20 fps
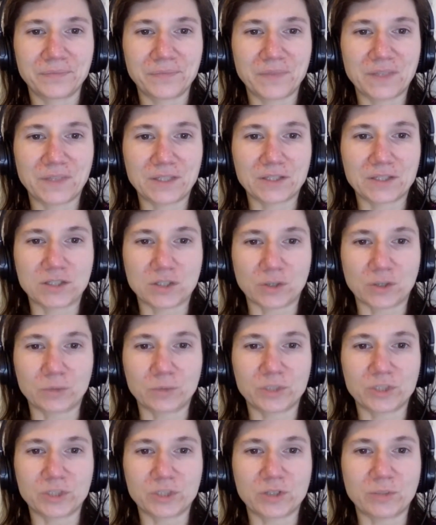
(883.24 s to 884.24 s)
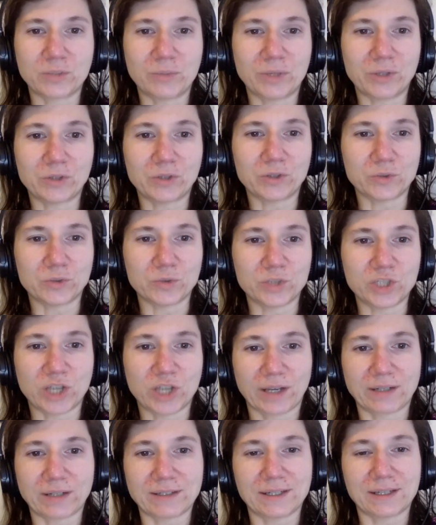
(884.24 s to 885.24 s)
The stone which the builders
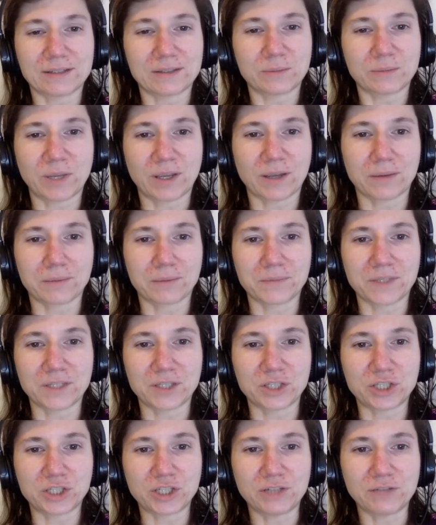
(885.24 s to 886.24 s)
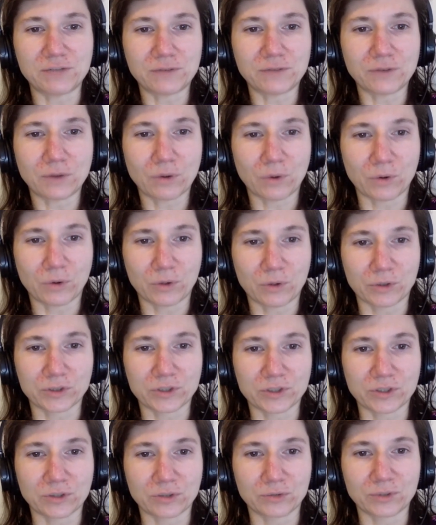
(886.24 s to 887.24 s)
rejected has become the chief
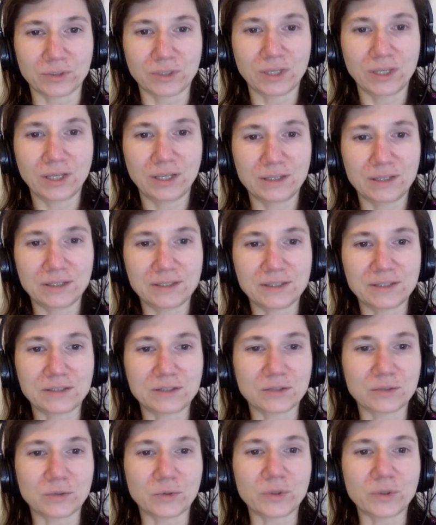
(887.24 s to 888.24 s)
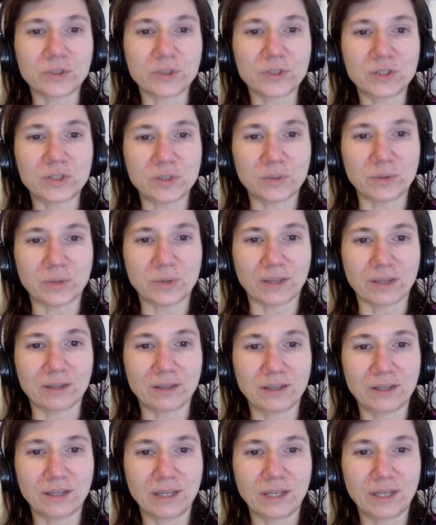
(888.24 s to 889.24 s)
cornerstone. This is the Lord's doing.
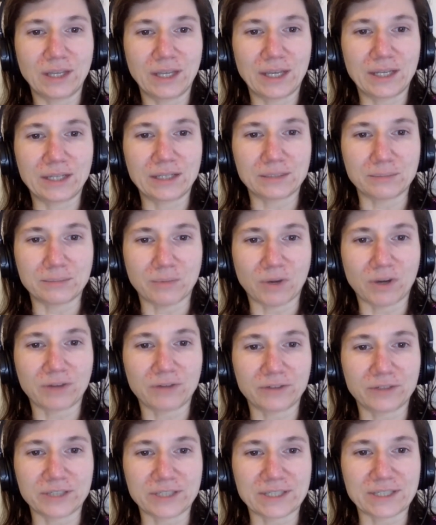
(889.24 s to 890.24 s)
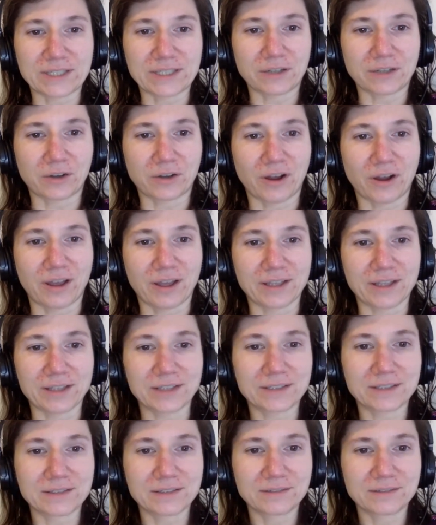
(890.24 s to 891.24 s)
It is marvelous in our
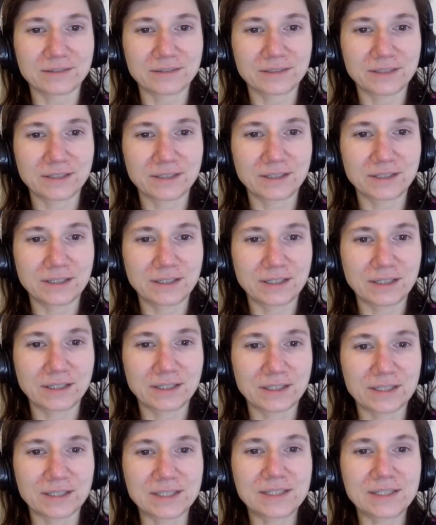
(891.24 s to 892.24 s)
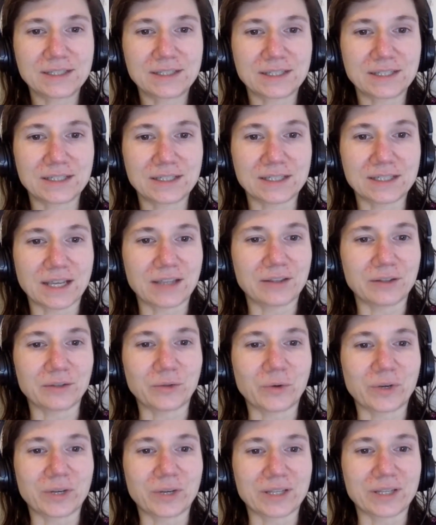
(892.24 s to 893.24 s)
eyes. This is the day the
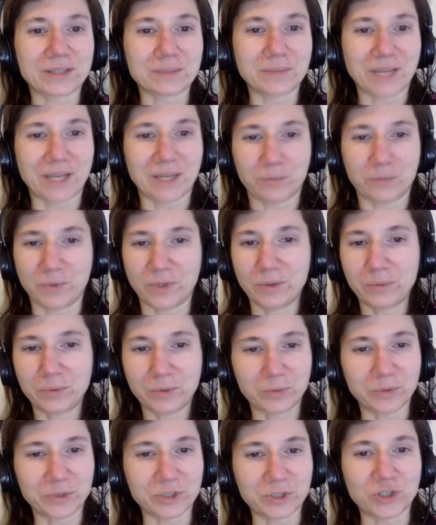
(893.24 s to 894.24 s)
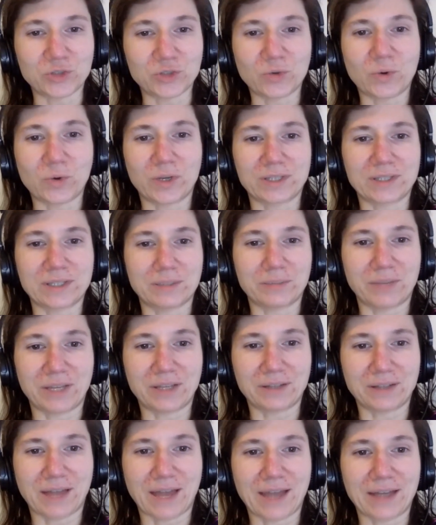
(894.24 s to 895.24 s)
Lord has made. We will rejoice and be
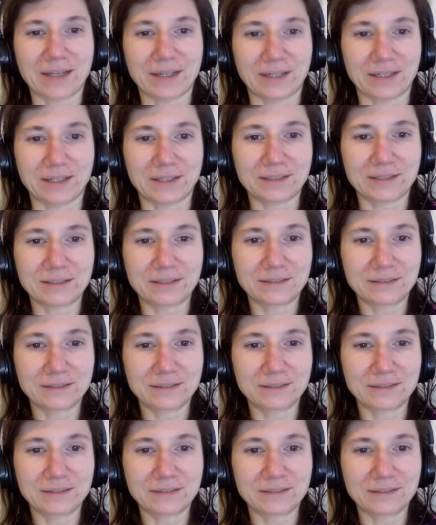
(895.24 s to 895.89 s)
glad in it.